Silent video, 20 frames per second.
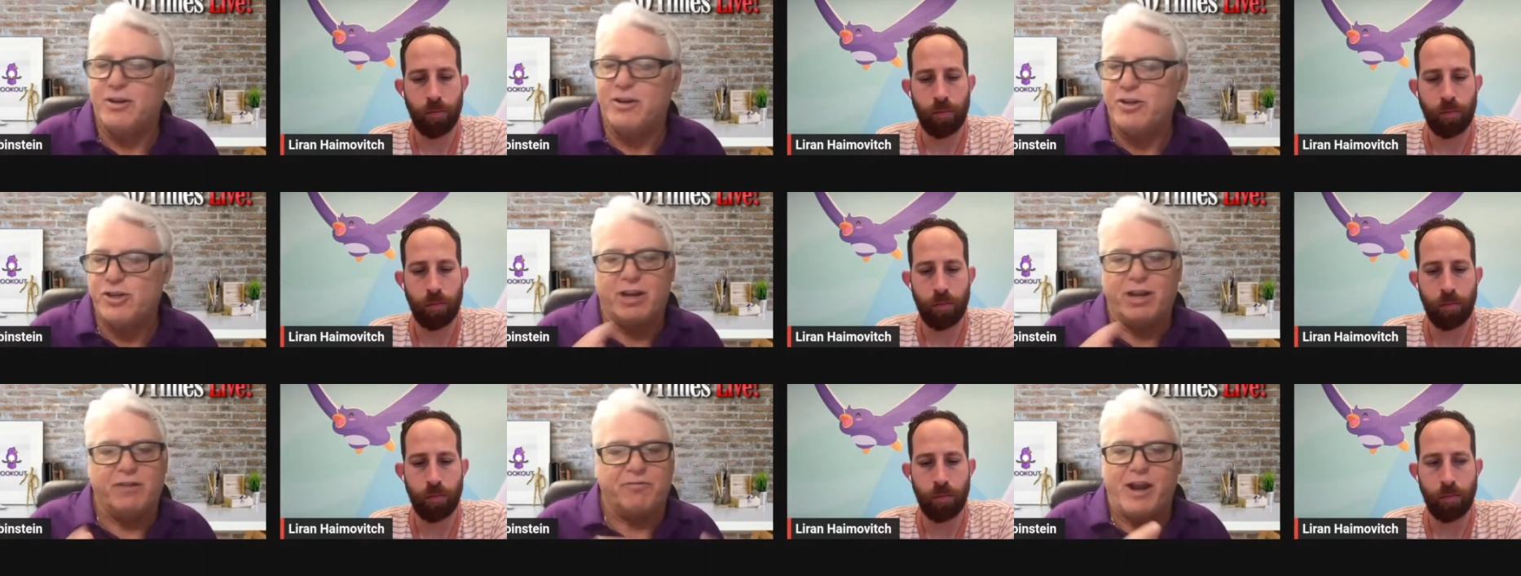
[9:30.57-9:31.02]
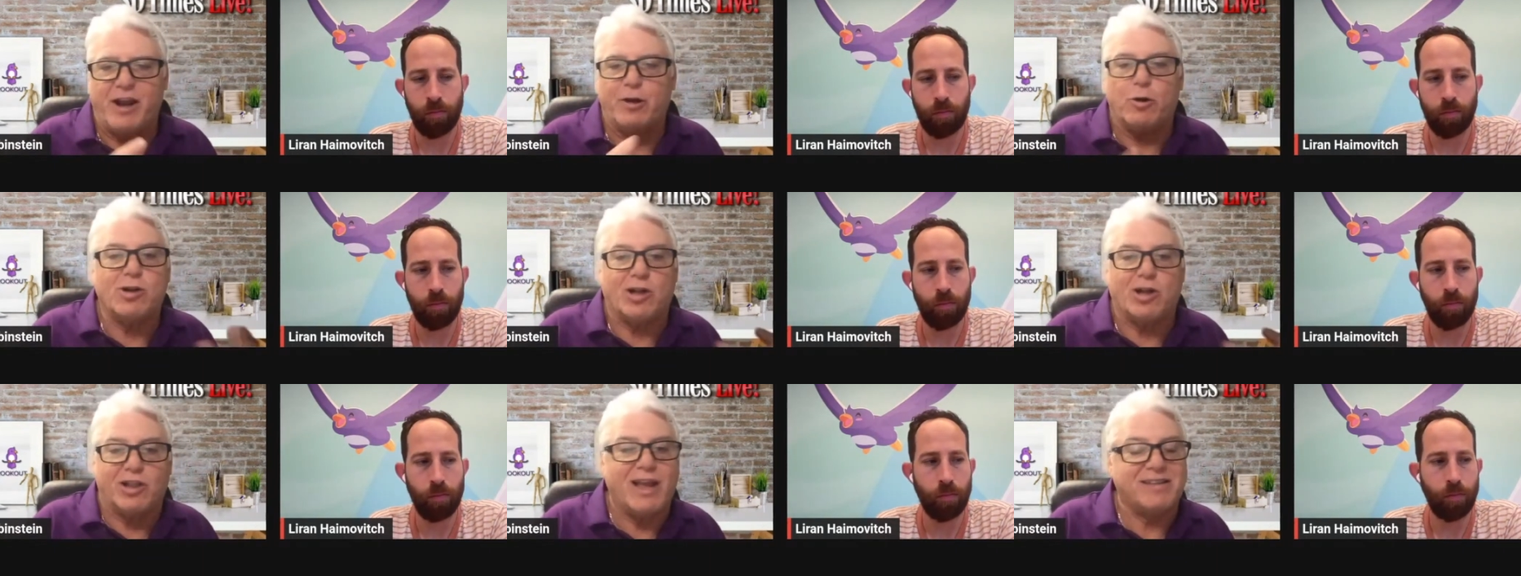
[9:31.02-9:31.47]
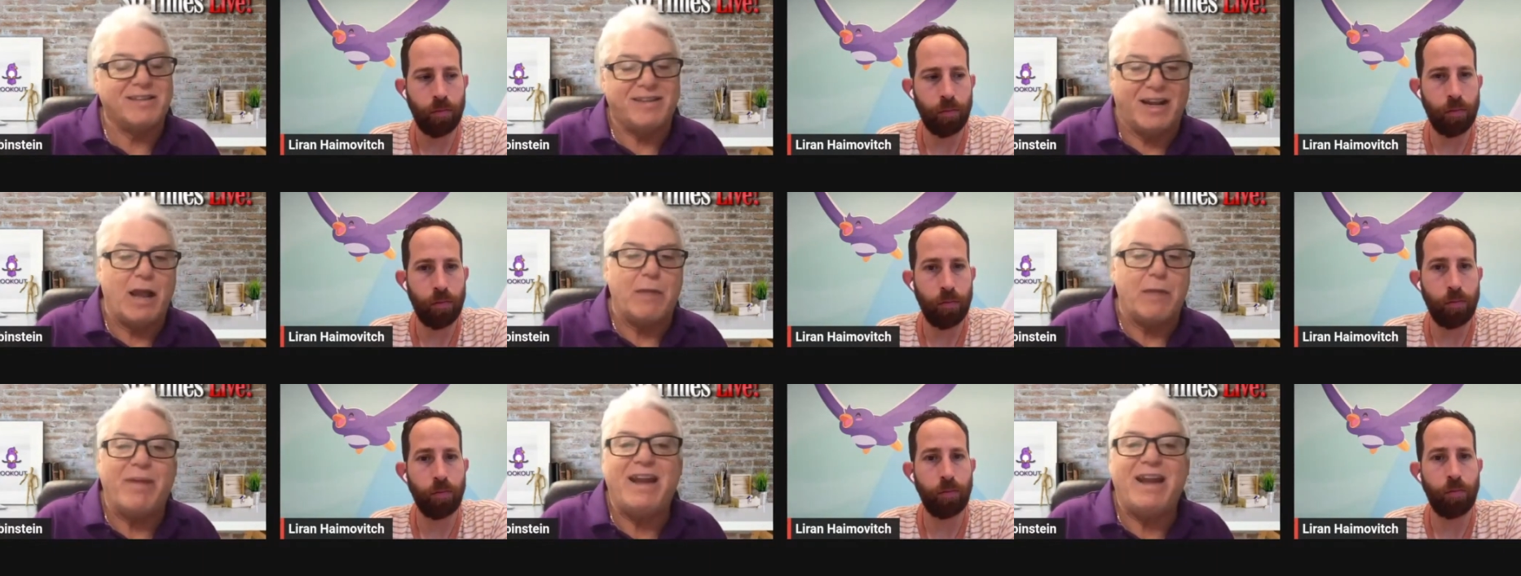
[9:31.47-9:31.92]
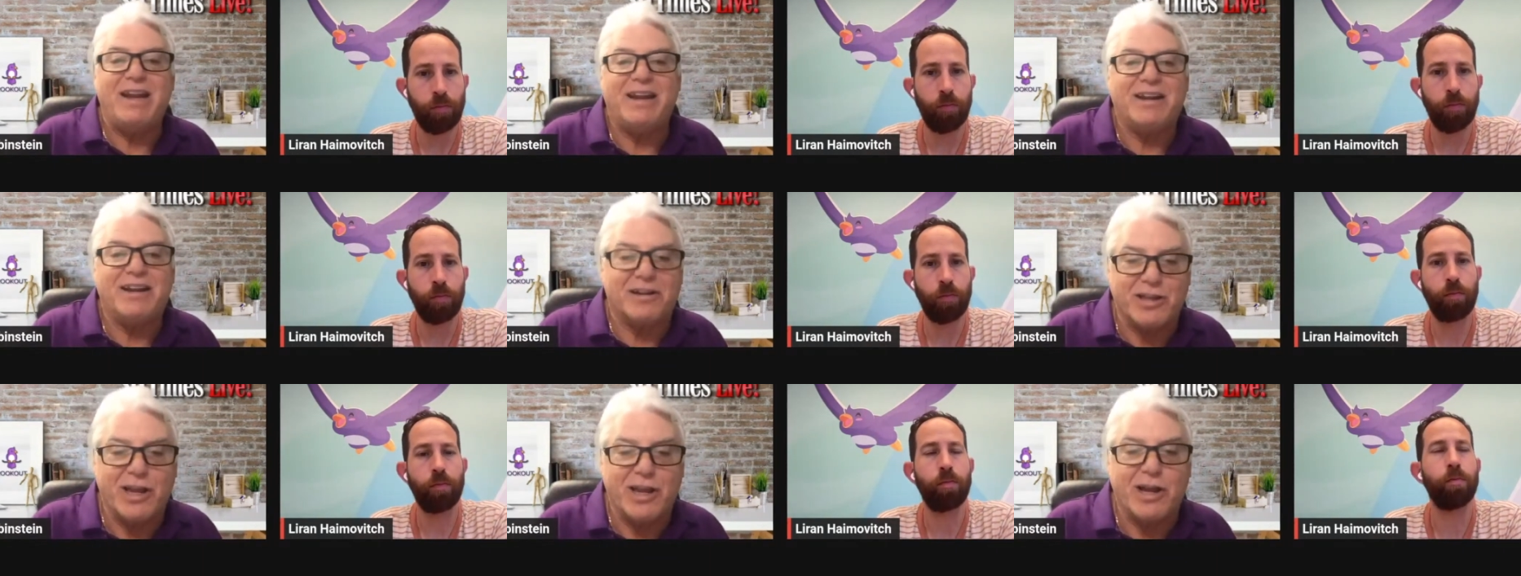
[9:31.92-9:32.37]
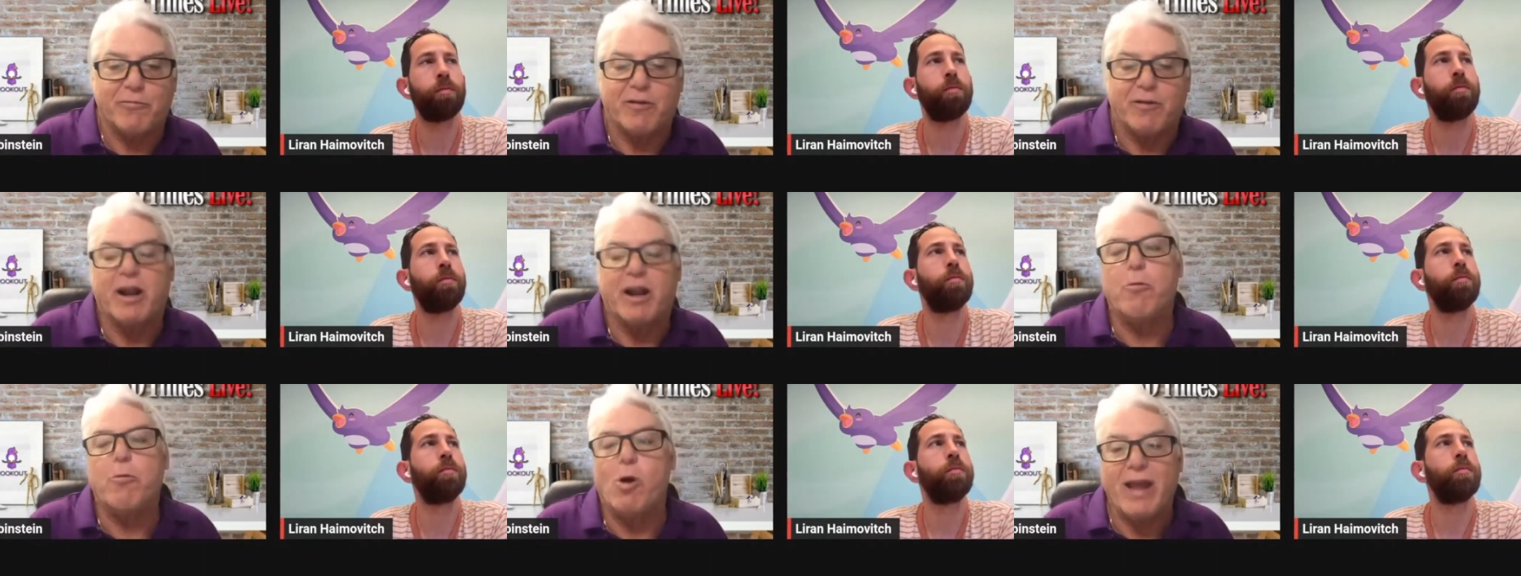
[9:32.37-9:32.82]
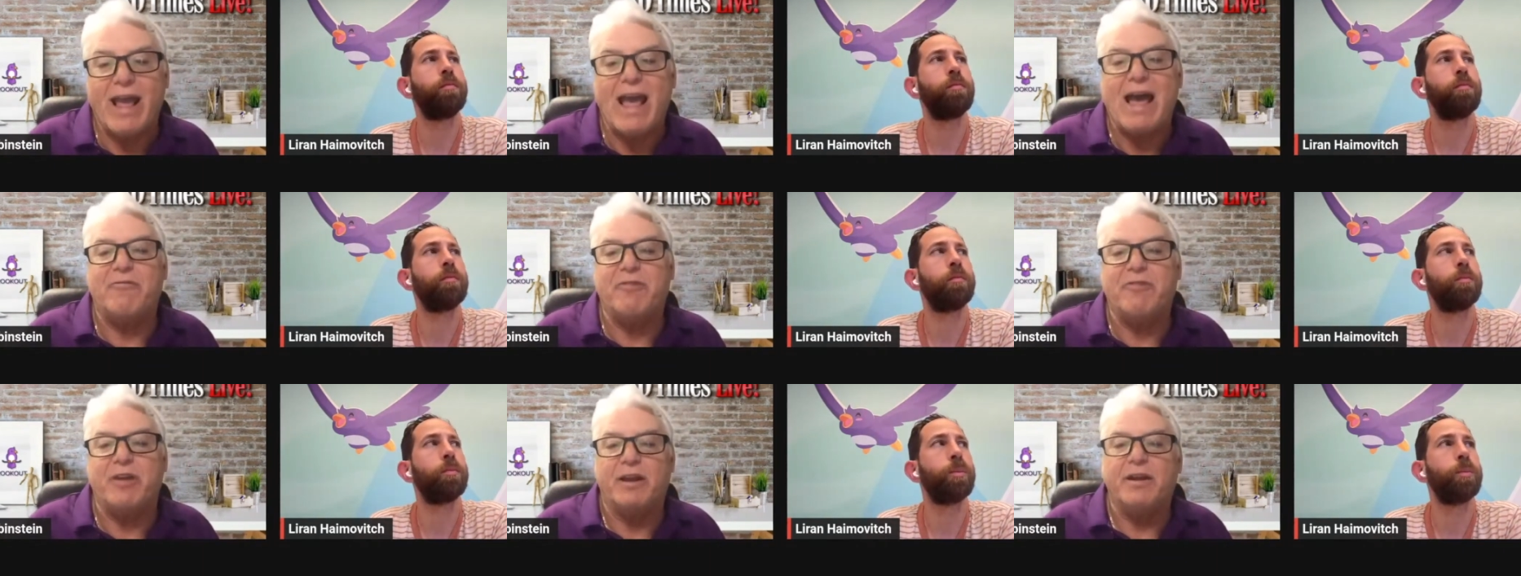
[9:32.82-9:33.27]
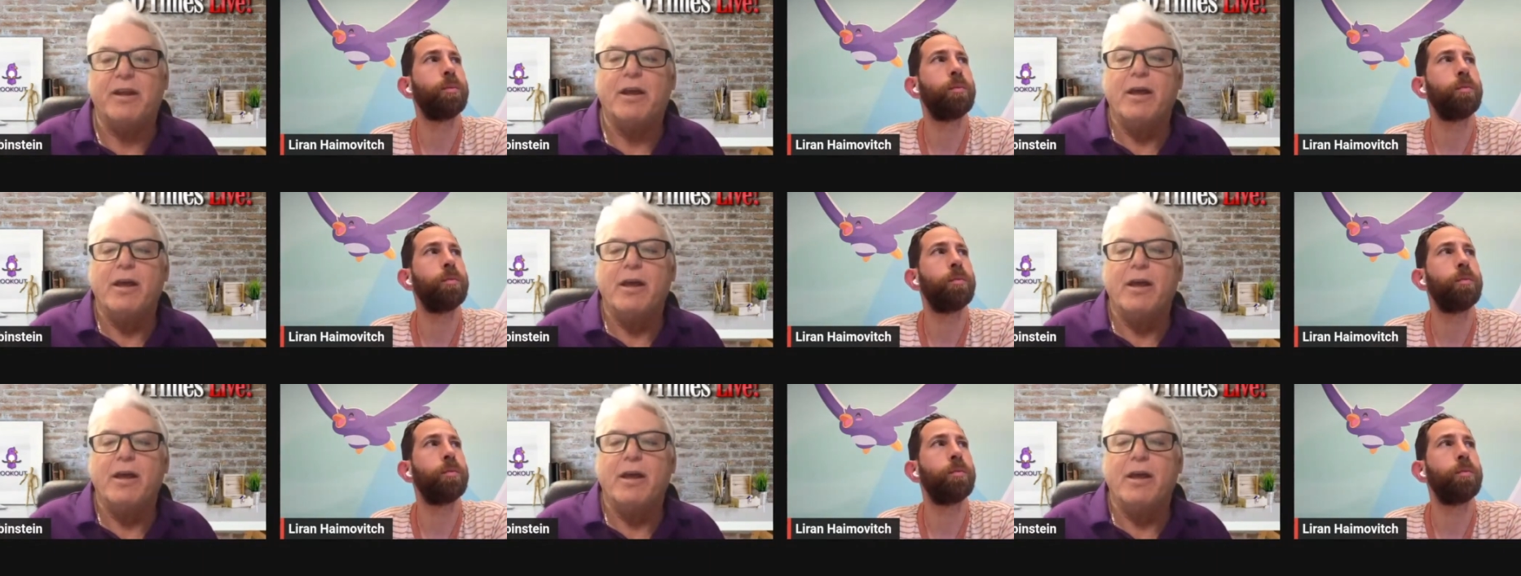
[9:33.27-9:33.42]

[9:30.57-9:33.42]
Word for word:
Speaker 1: And gee, if I don't collect it, I may need it later, and I won't have it.